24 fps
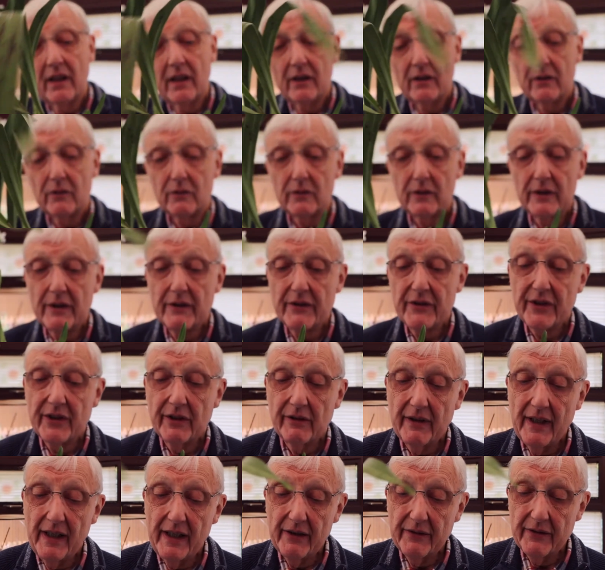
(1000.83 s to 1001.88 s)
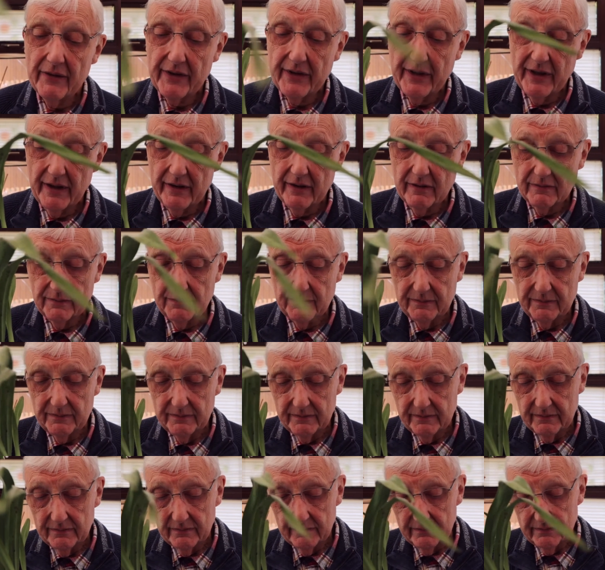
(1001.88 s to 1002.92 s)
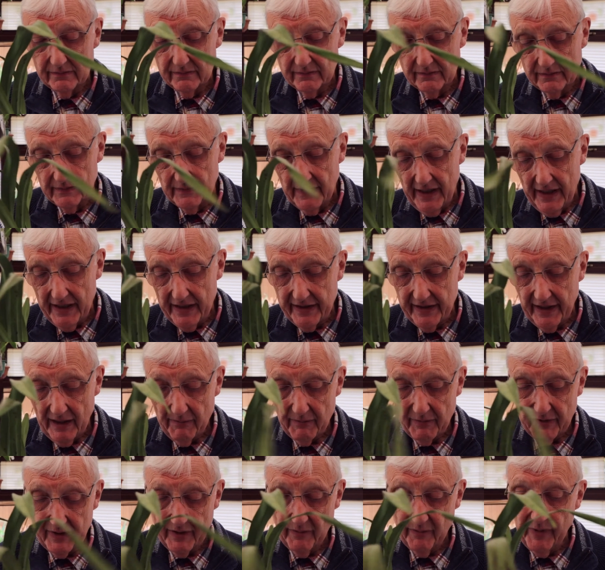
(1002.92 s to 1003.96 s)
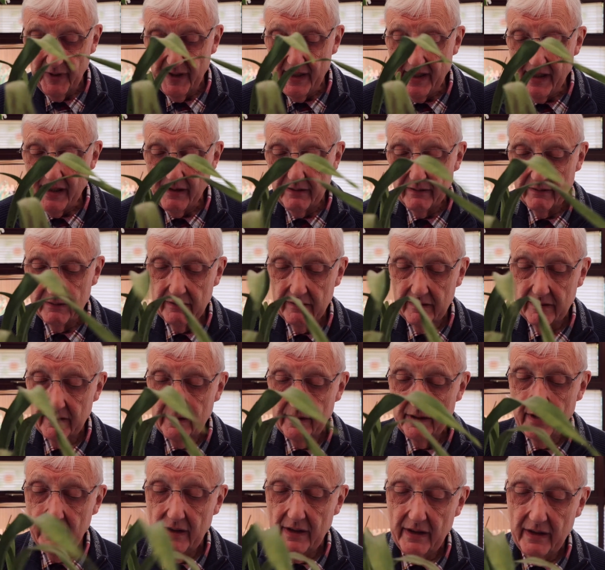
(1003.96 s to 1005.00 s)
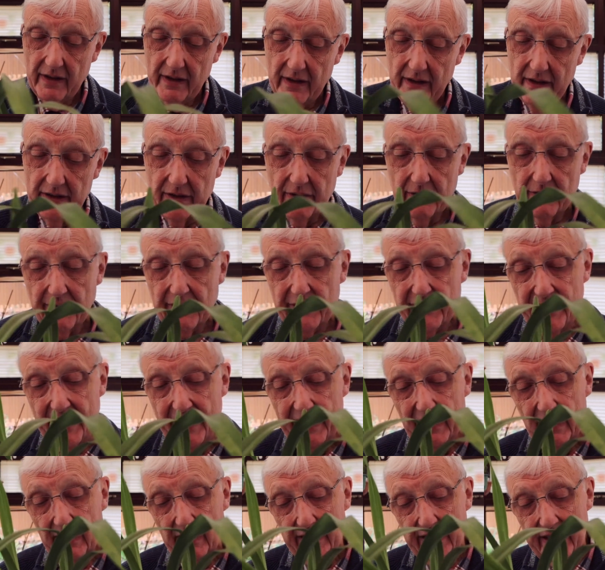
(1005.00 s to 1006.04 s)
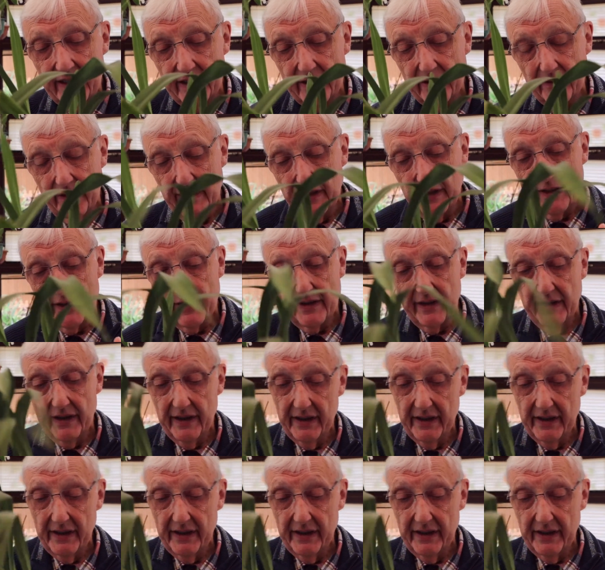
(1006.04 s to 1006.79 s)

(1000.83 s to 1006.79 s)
roots around, so it seems to have settled into its